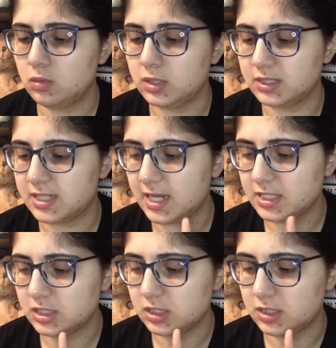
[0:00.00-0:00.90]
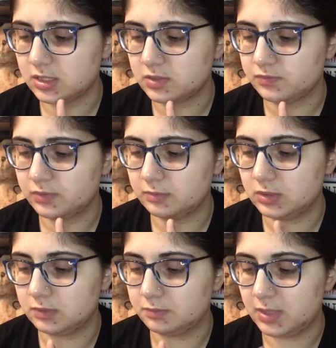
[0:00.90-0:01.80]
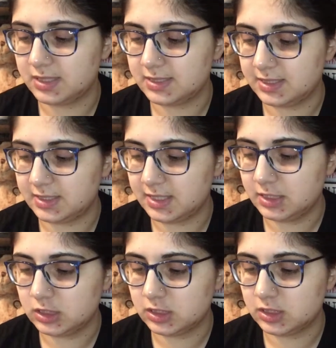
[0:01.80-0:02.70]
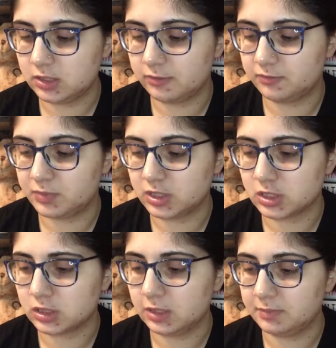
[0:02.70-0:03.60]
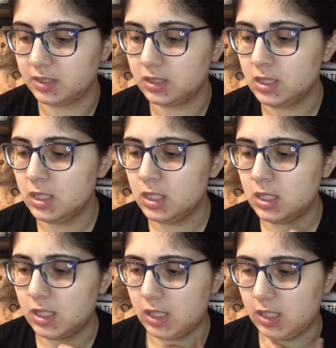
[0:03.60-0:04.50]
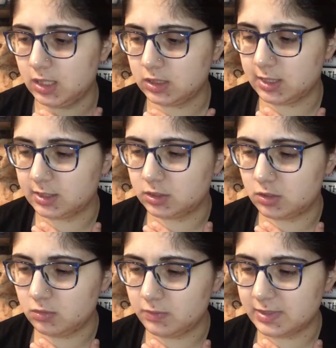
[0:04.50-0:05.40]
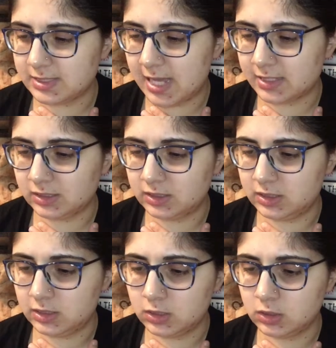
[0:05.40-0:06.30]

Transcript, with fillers: Natasha is from the Métis Nation of British Columbia, and I don't know exactly